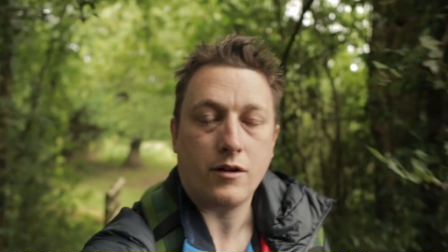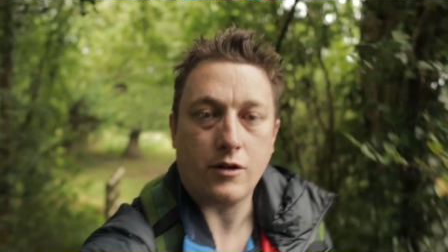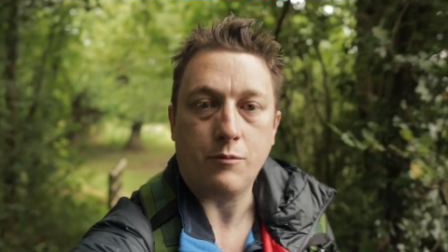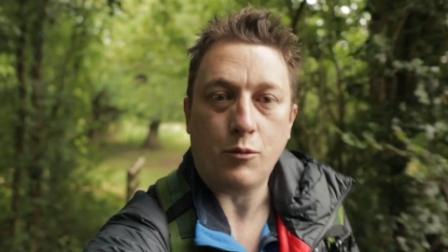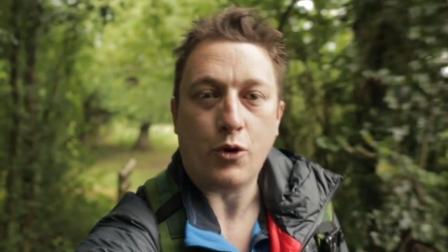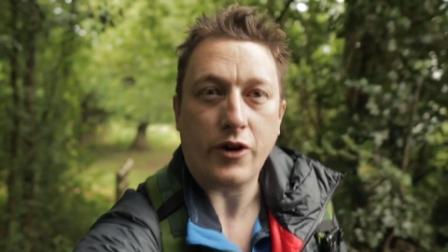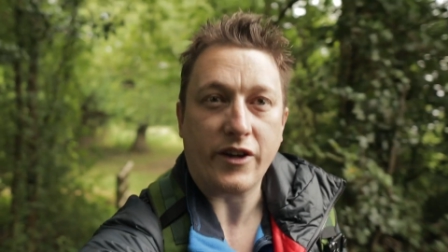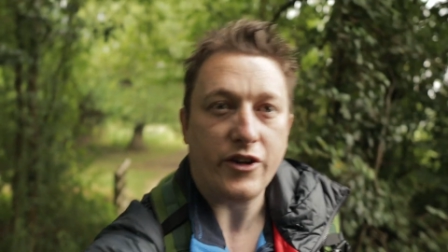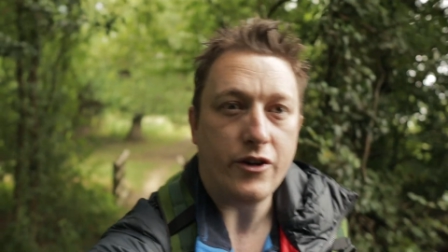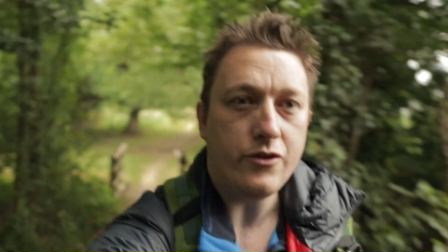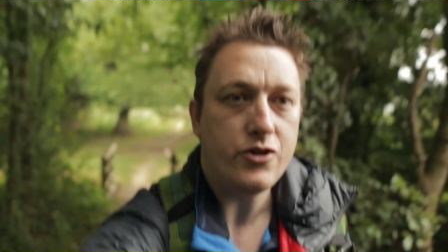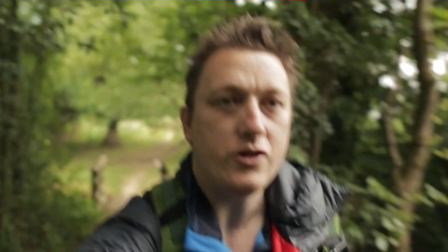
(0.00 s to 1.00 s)
Good morning
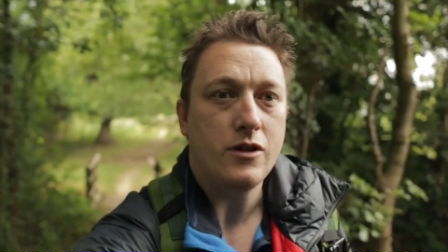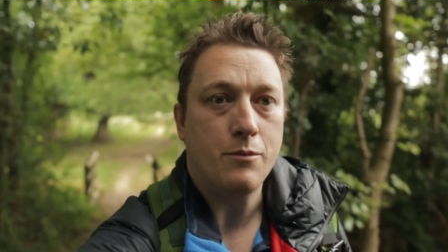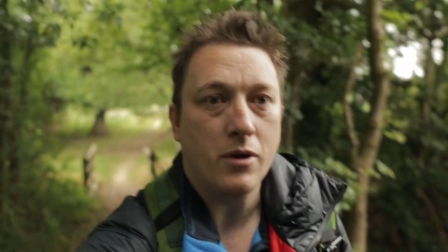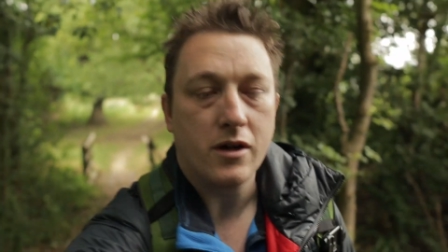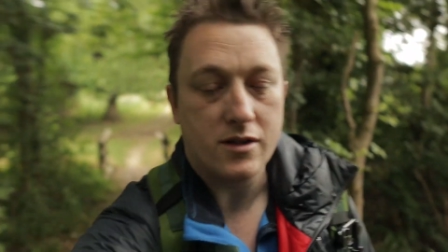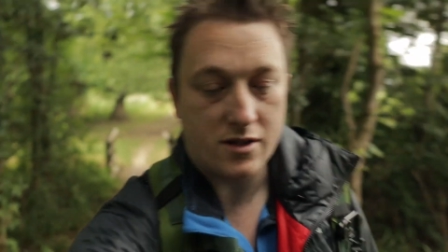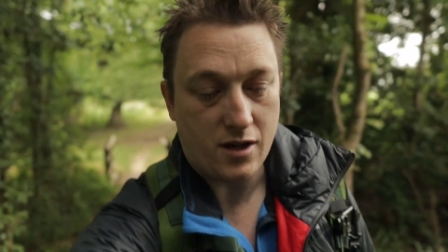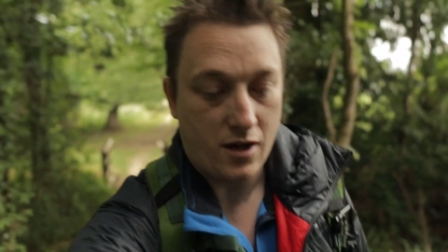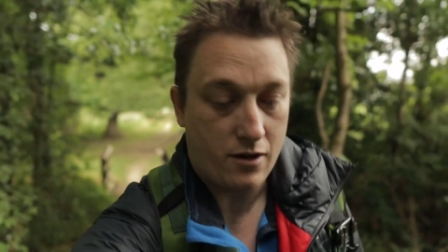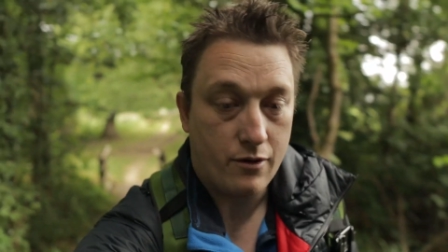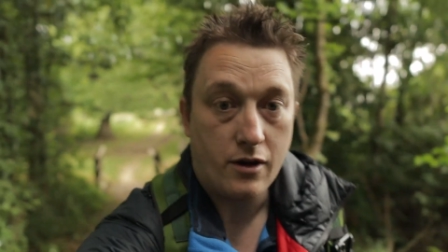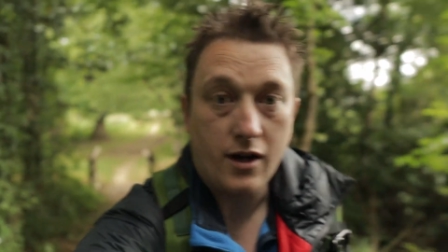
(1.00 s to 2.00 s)
YouTube.
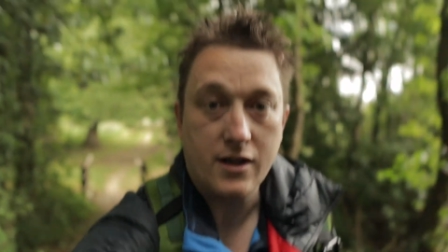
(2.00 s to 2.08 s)
So